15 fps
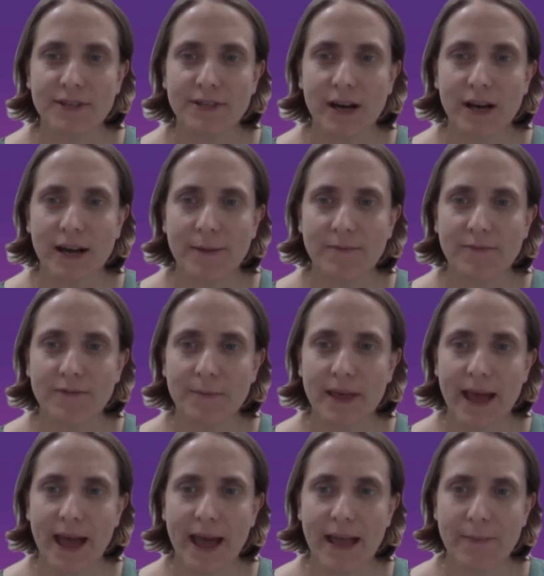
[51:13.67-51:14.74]
time from
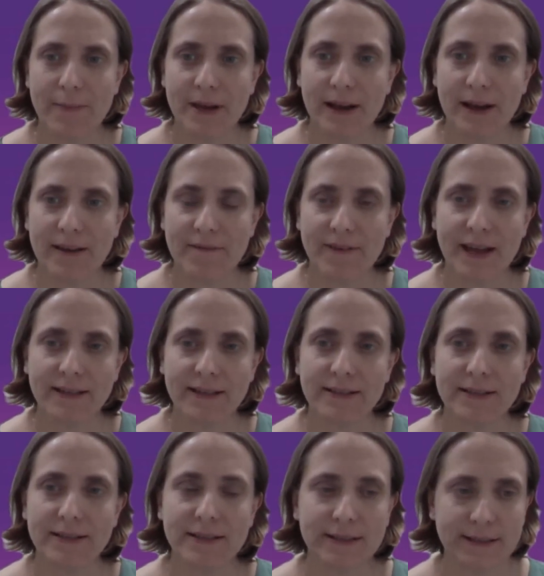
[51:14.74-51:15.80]
their abi event